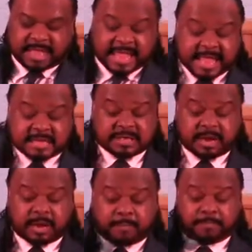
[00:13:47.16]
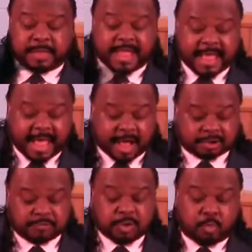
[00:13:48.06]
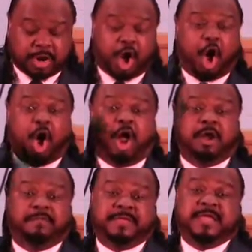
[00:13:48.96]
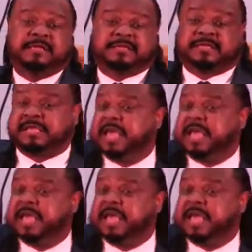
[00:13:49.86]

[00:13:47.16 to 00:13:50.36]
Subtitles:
He's in the big house with all of these